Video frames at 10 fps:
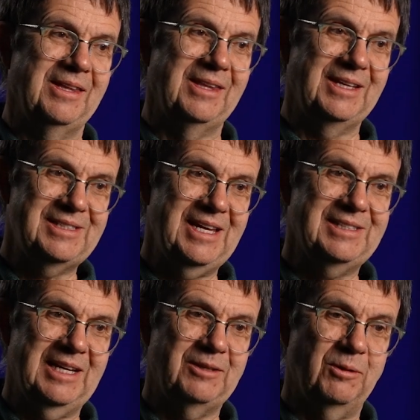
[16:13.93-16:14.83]
These
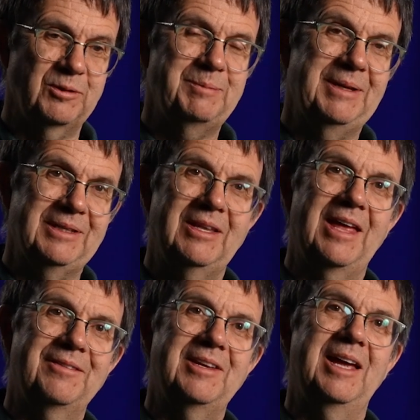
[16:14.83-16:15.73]
days, I don't spend a
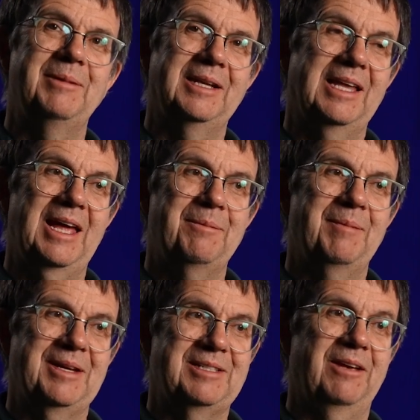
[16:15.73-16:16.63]
lot of time in the lab
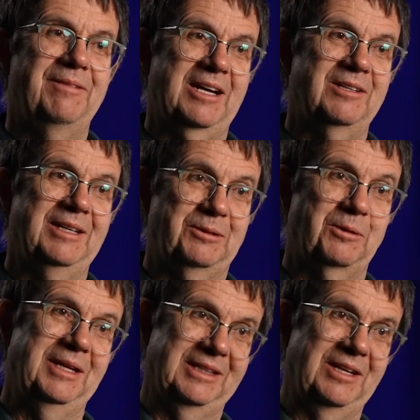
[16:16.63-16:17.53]
myself actually
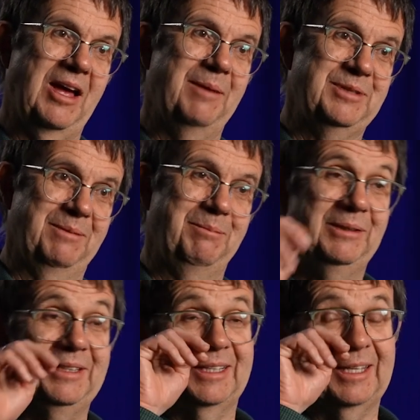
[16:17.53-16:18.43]
turning the knobs and
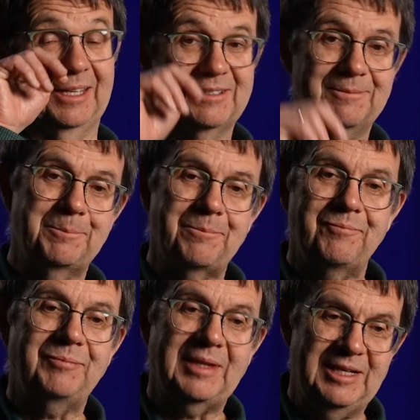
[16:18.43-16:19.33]
building things.
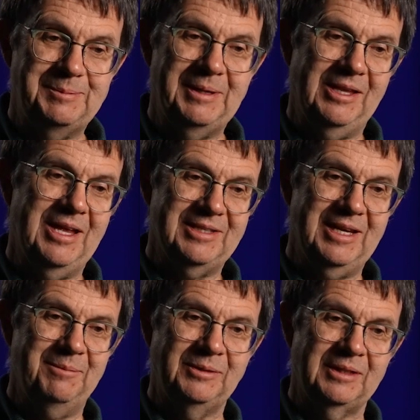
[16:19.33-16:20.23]
I spend a lot of
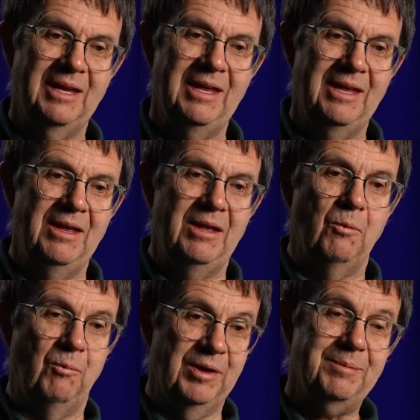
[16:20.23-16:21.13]
time
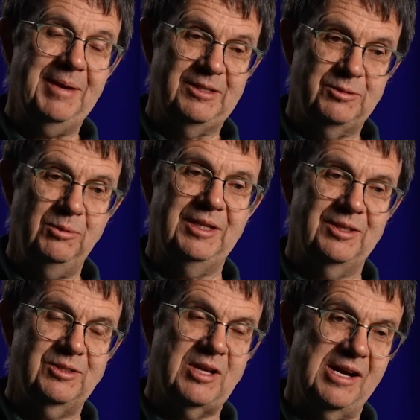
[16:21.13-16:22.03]
with my
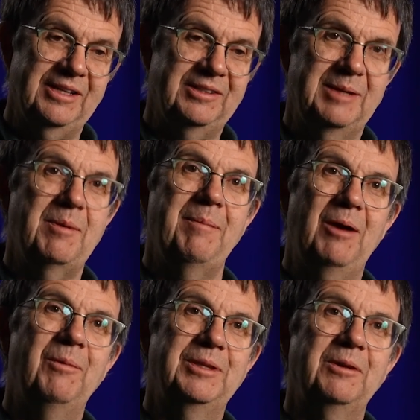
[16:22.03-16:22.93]
students talking to them
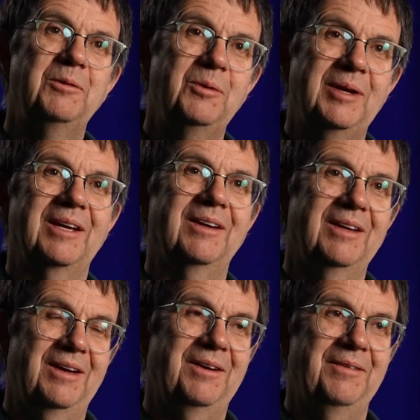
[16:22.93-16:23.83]
about what they're doing.
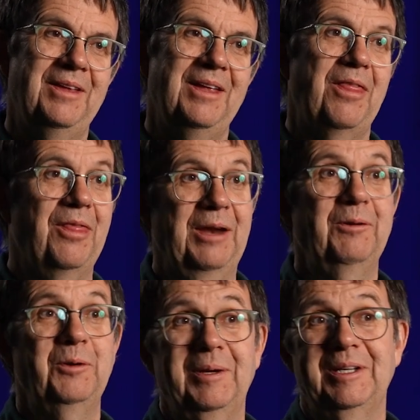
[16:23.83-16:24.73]

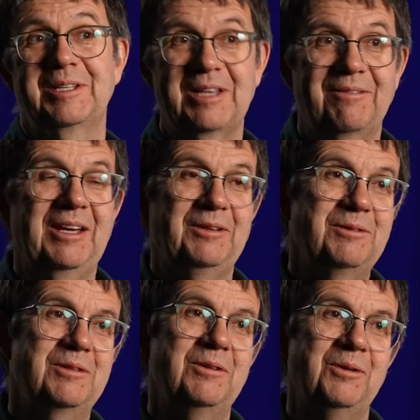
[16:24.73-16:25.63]
They're doing the stuff I
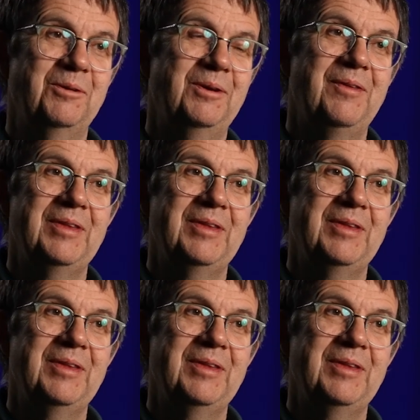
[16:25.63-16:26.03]
used to do.